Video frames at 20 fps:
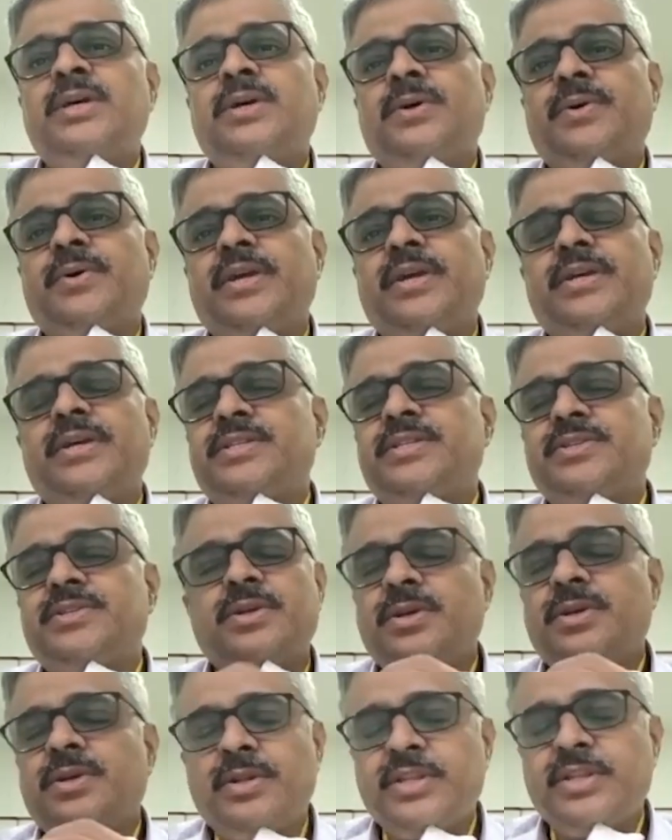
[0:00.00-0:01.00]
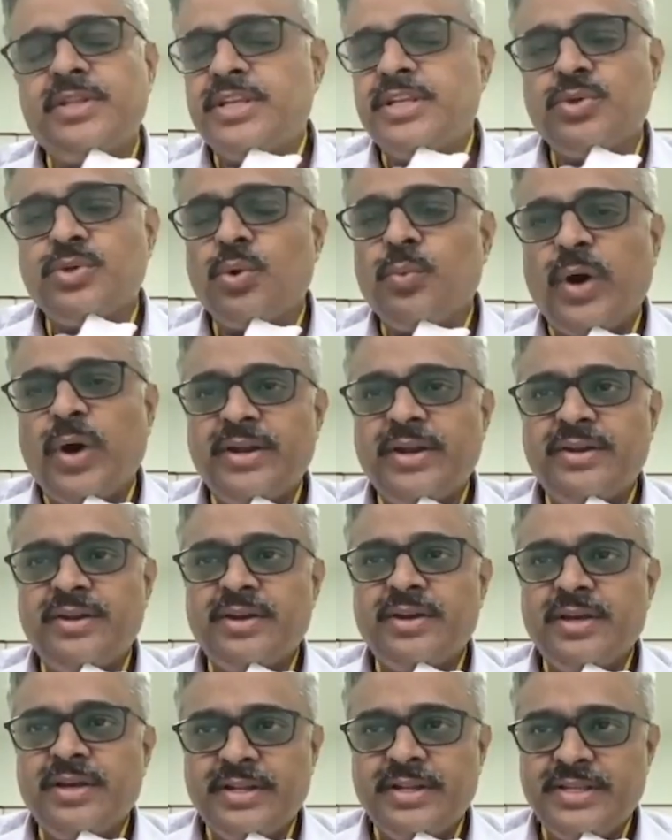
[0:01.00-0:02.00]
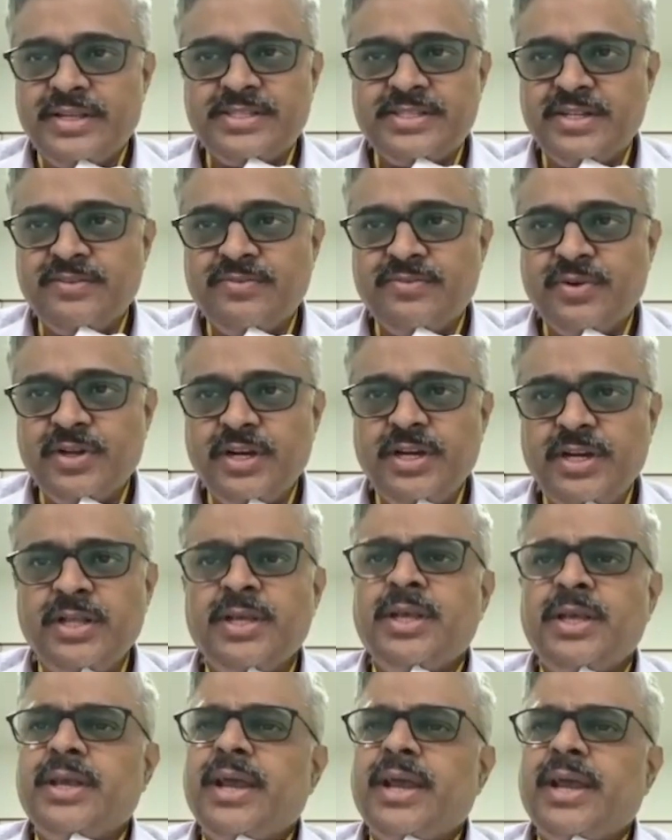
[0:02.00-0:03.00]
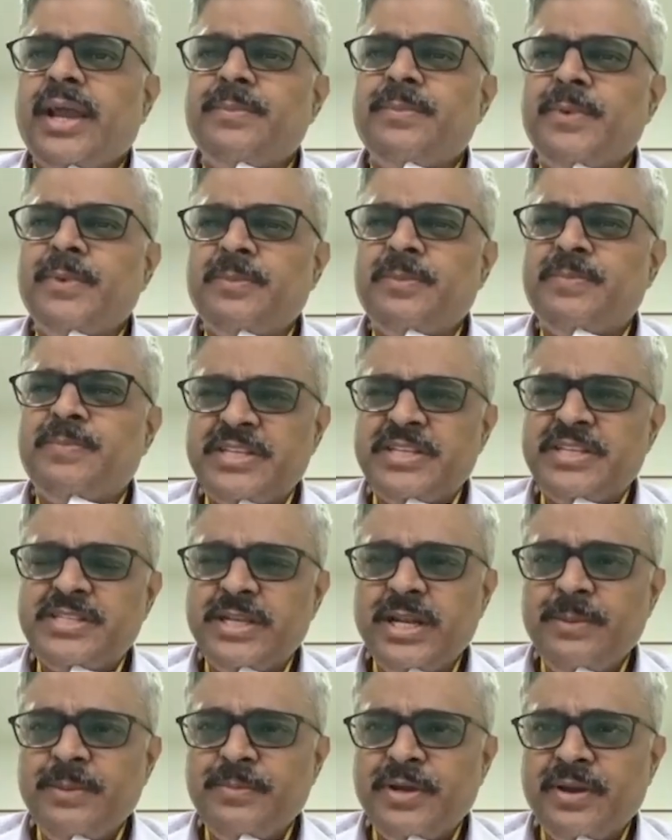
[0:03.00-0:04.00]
Okay, there's no one reason for it, and it basically